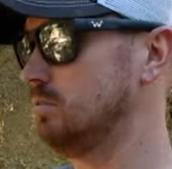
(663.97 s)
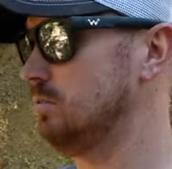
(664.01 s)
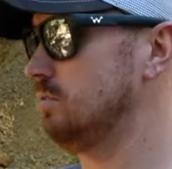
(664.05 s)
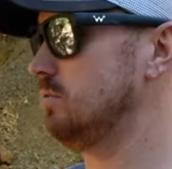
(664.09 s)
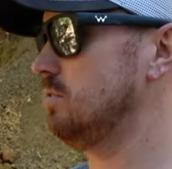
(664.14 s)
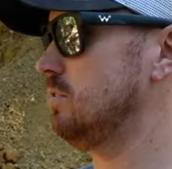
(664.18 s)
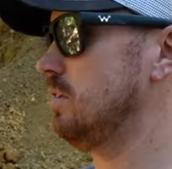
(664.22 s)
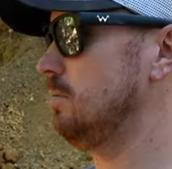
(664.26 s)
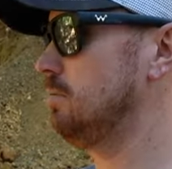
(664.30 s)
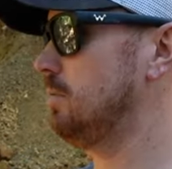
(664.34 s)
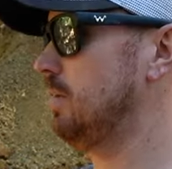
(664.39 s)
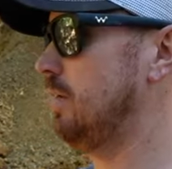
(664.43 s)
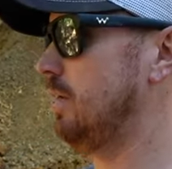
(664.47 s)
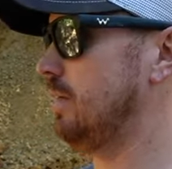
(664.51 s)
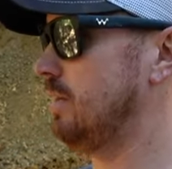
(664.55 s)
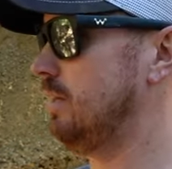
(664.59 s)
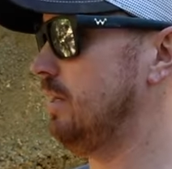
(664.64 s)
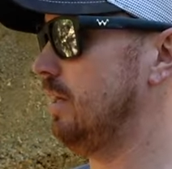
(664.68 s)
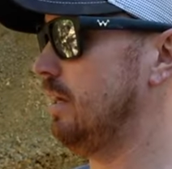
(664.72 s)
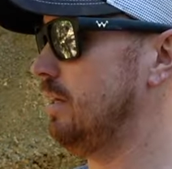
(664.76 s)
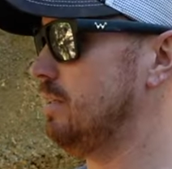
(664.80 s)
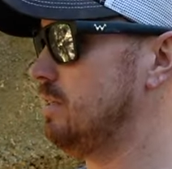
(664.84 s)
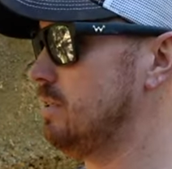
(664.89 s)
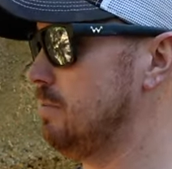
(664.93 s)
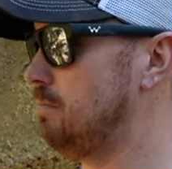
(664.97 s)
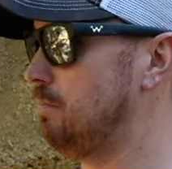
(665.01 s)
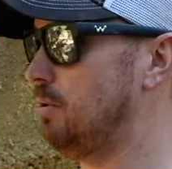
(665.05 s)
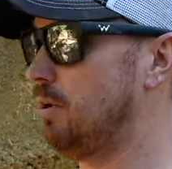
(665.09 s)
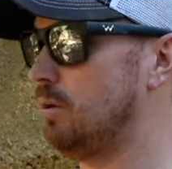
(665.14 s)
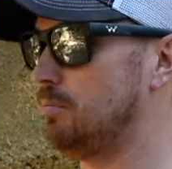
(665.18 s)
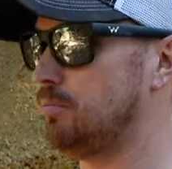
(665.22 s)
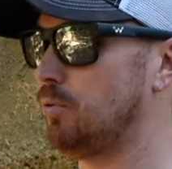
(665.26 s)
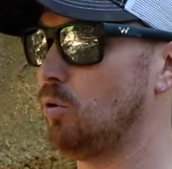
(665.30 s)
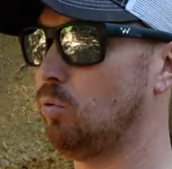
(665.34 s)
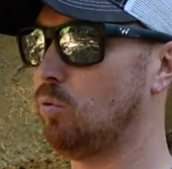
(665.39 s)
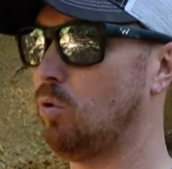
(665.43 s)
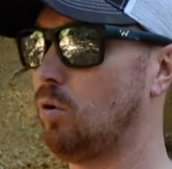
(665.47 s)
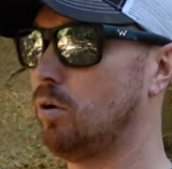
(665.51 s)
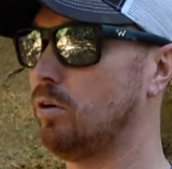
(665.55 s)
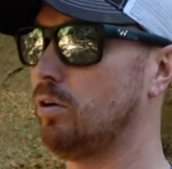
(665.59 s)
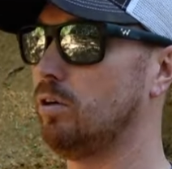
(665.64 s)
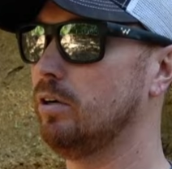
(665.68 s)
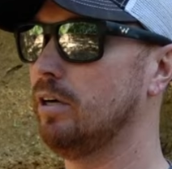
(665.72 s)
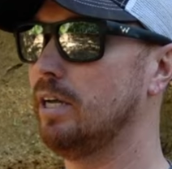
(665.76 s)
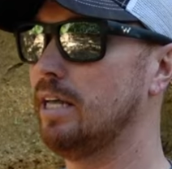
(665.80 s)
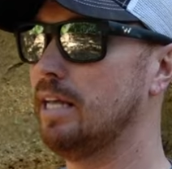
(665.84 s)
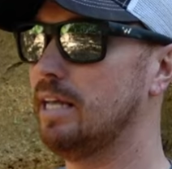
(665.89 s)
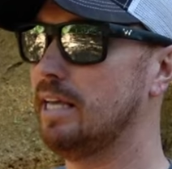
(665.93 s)
something like that to pump the
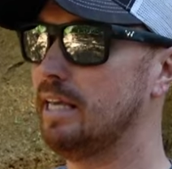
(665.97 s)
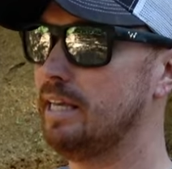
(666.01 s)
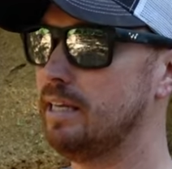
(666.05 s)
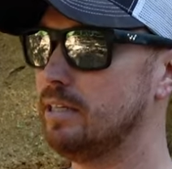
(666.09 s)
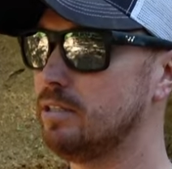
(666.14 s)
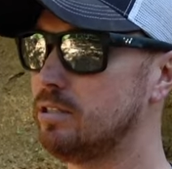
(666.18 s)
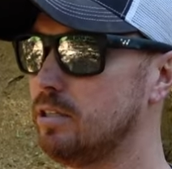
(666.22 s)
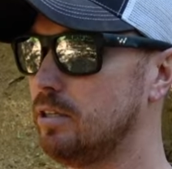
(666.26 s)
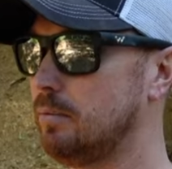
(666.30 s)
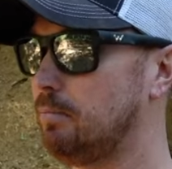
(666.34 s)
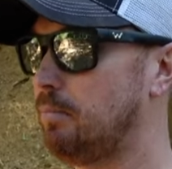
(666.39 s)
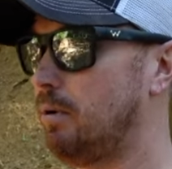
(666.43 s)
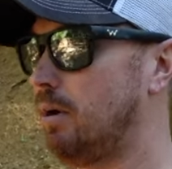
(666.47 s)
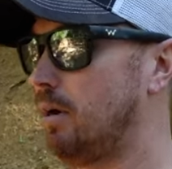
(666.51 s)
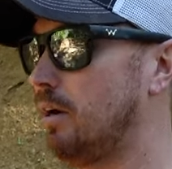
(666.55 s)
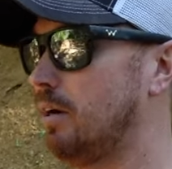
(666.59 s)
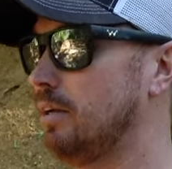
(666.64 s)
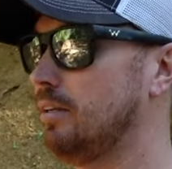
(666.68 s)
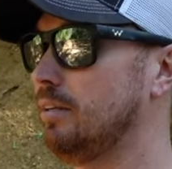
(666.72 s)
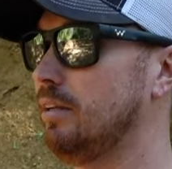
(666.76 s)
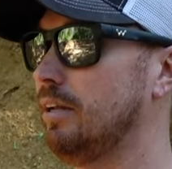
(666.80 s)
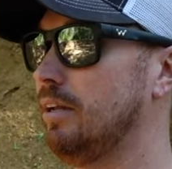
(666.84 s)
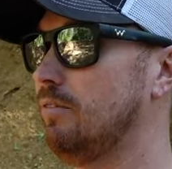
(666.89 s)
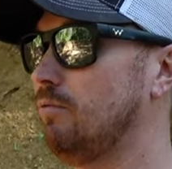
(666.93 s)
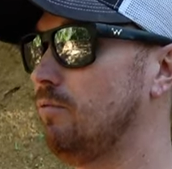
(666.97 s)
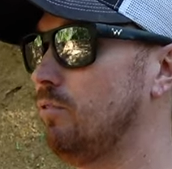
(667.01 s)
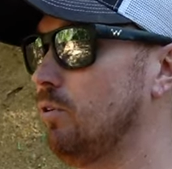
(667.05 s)
water into the pond and